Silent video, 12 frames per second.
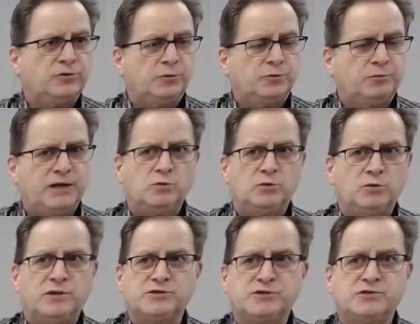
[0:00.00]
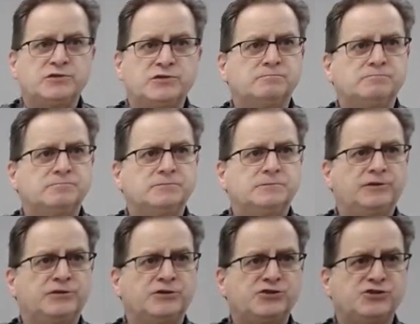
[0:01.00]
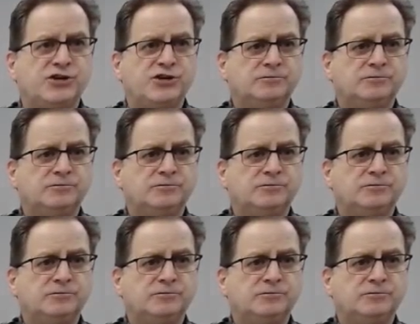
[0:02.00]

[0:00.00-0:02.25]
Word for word: manual limits on the chair.